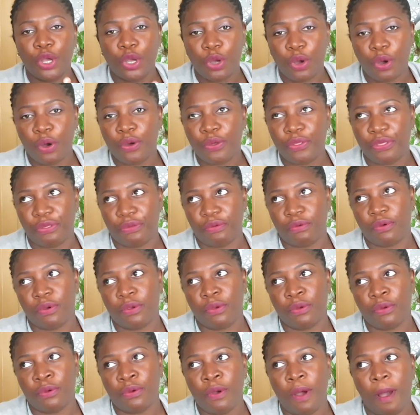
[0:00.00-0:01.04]
go
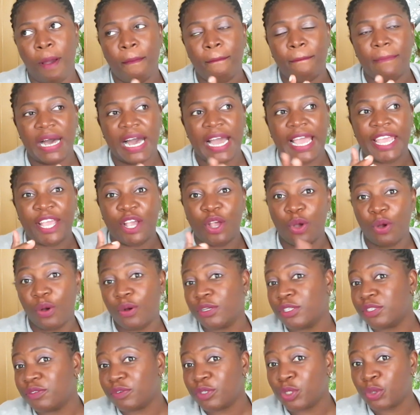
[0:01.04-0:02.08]
through my
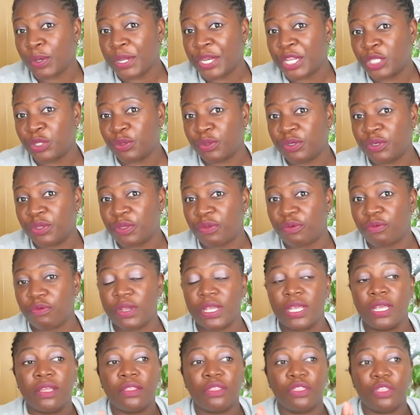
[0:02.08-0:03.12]
goals for
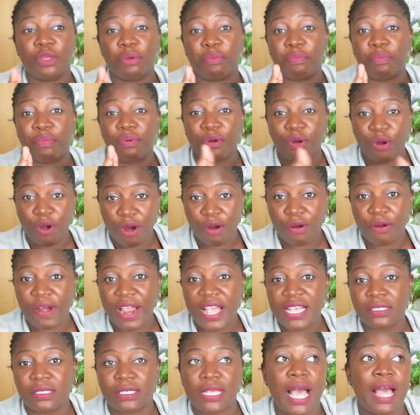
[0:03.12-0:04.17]
2023, the
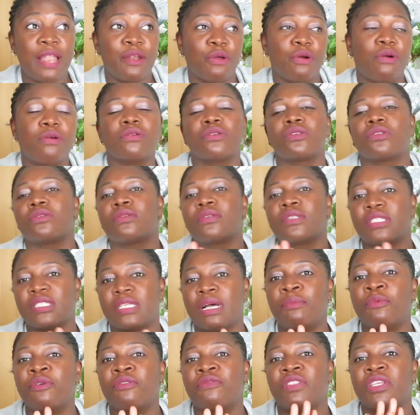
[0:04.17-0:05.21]
progress, and also
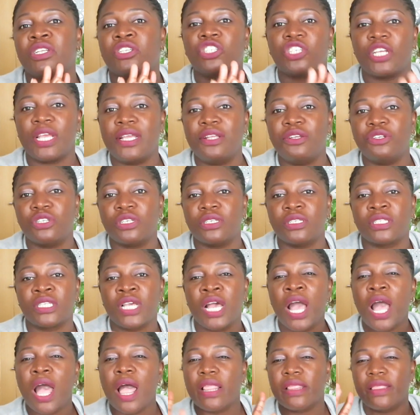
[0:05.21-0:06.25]
some of the changes
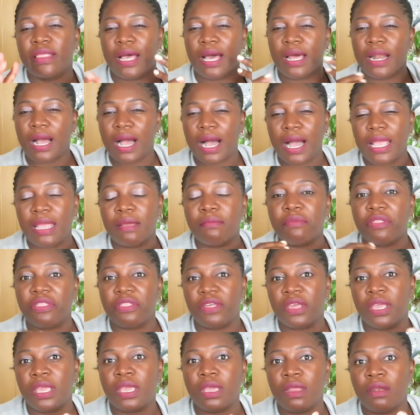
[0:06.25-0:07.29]
that I am
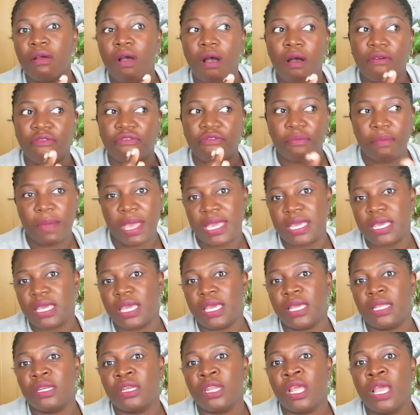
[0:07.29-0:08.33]
thinking of
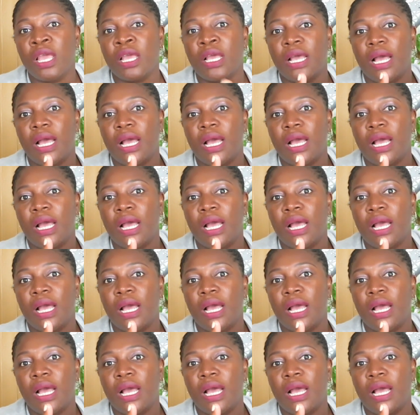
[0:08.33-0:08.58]
making